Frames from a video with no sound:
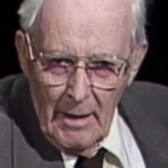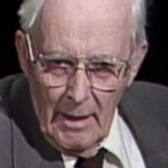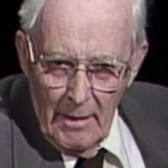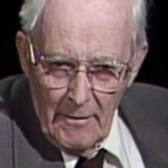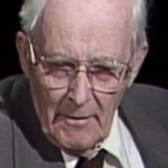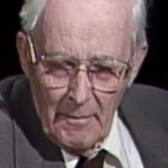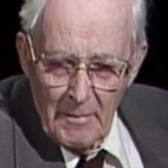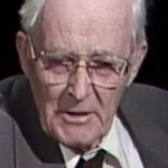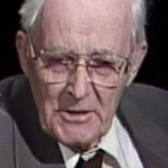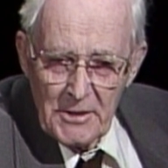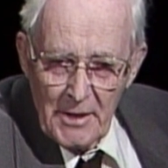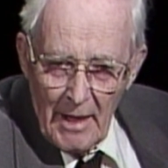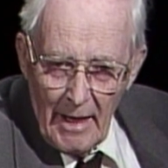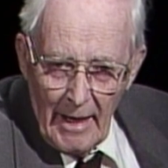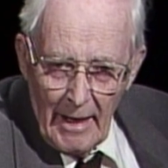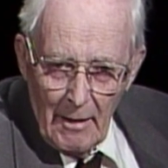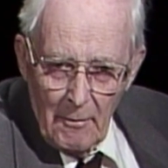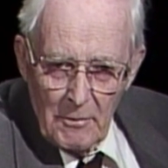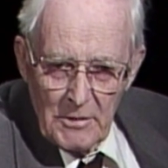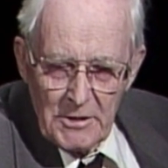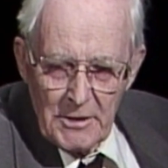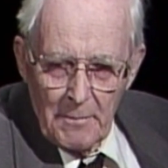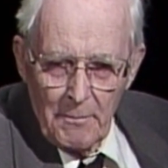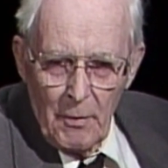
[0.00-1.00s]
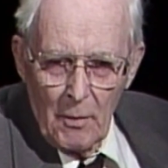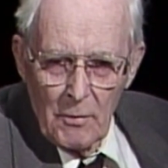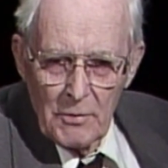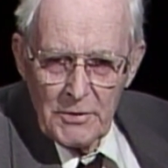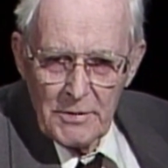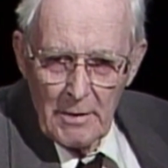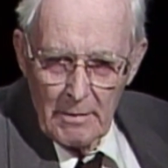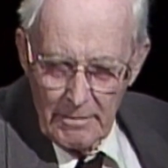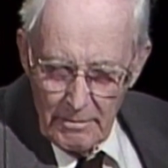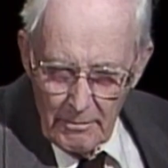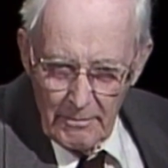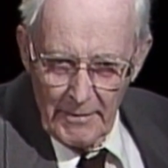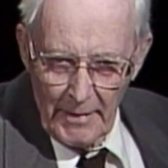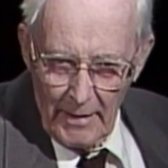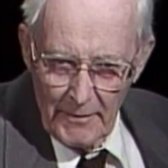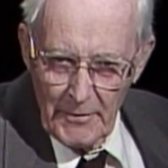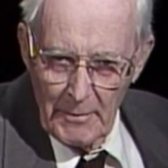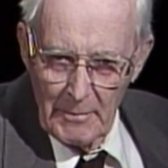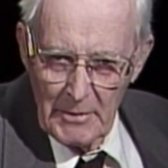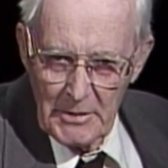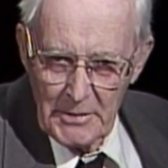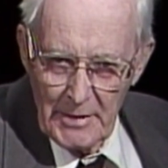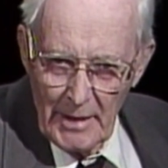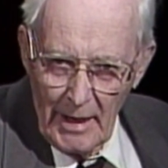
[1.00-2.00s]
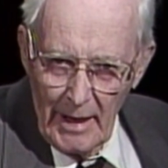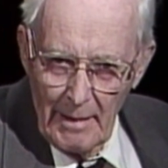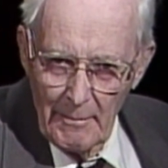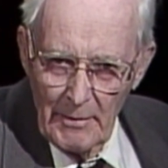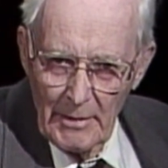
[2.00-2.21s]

the Messiah was supposed to, not the Messiah,